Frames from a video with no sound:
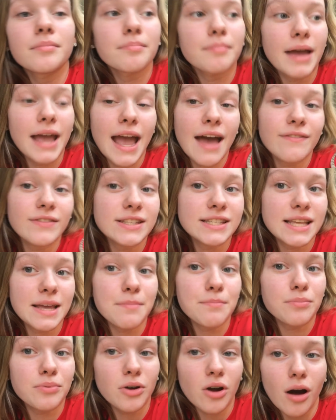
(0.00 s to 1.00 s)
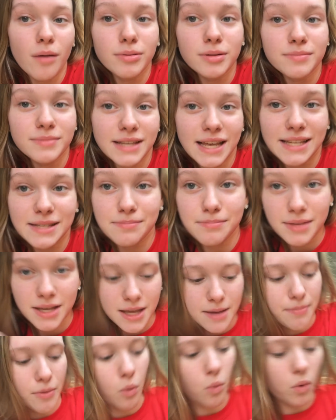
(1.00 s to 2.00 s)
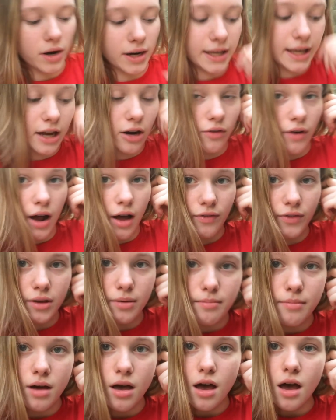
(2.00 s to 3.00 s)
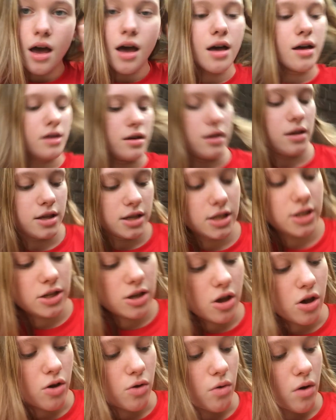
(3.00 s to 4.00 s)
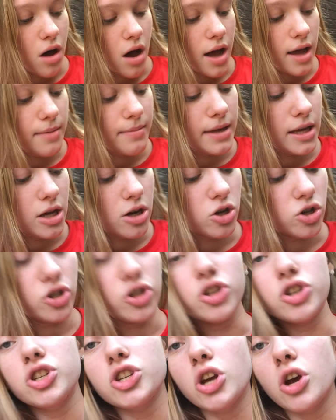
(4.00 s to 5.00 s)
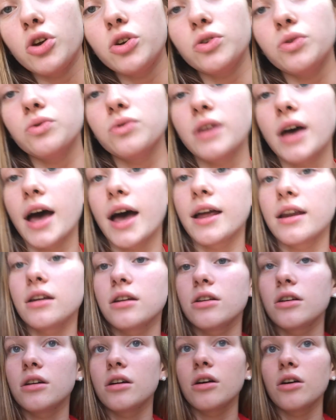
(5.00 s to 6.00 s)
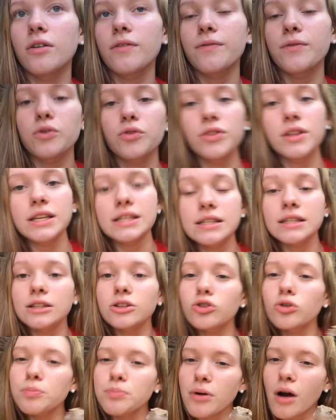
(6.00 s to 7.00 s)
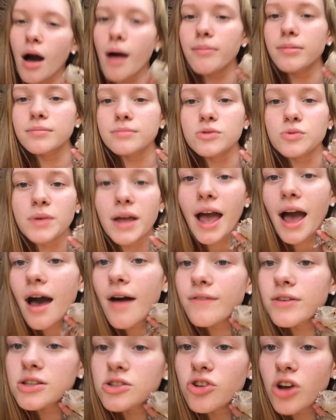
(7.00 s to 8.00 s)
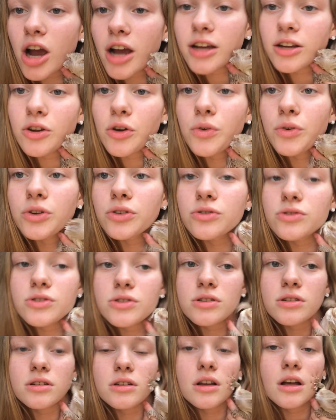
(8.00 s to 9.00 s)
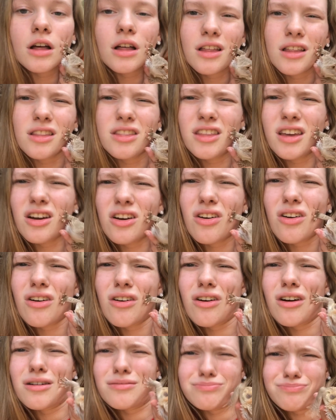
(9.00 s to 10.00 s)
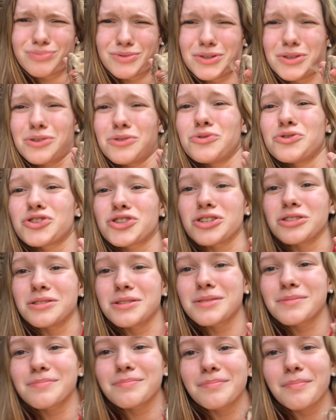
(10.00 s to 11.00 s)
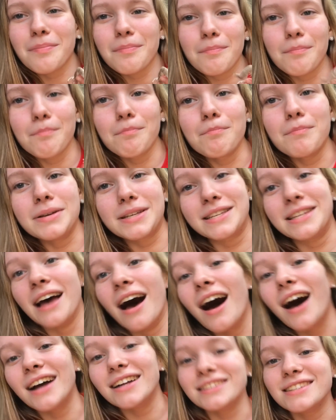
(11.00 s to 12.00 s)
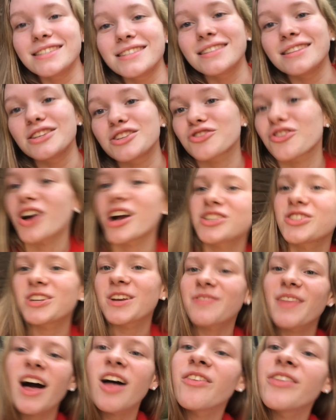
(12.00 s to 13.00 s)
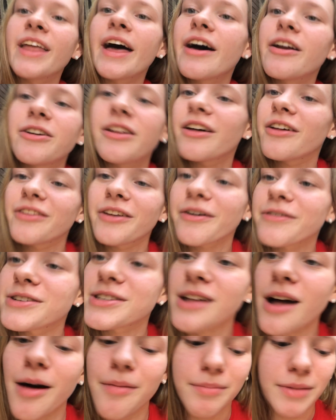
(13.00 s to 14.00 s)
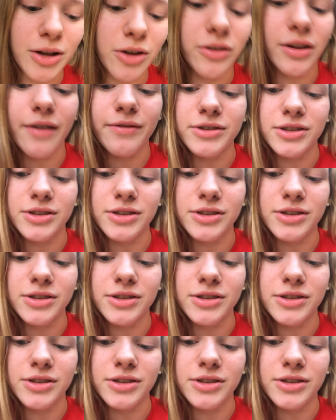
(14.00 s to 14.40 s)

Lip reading: may have the same problems as me but want to get around them. So I'm here to show you that for these little problems we have as dragon owners, there are solutions besides the scratching. That'll never stop. It'll never